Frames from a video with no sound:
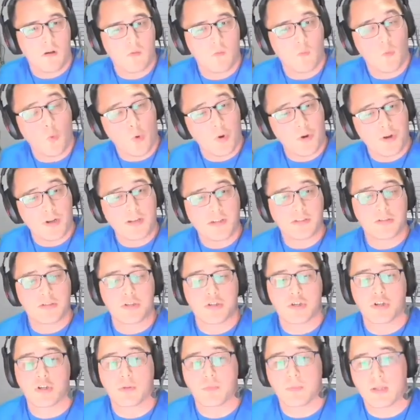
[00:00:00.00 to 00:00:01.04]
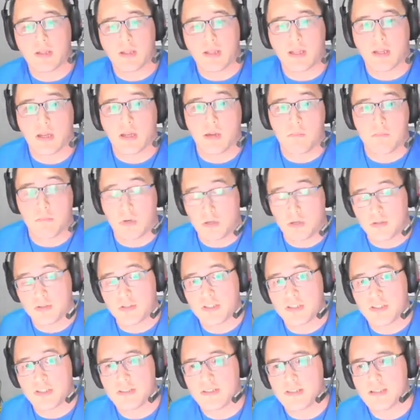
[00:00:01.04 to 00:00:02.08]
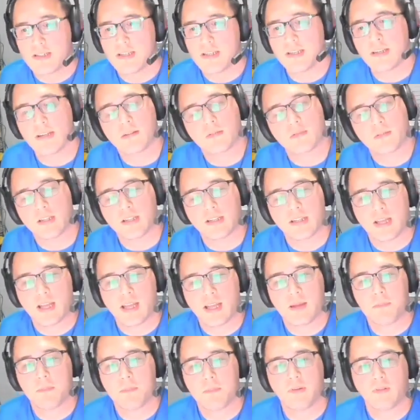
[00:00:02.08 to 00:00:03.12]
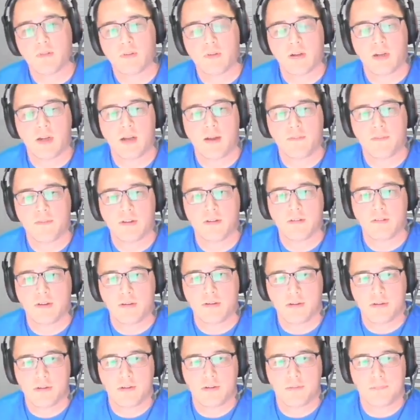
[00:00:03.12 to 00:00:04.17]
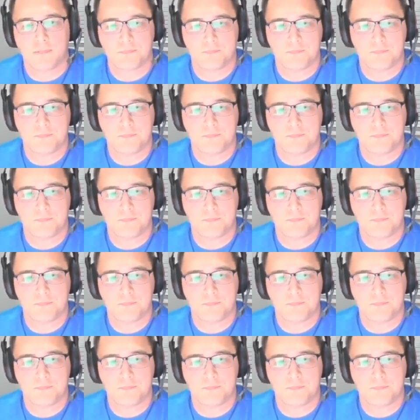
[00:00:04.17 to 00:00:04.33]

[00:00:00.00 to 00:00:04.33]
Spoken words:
Warning, sure, but like emergency, I don't think that happens very often around here.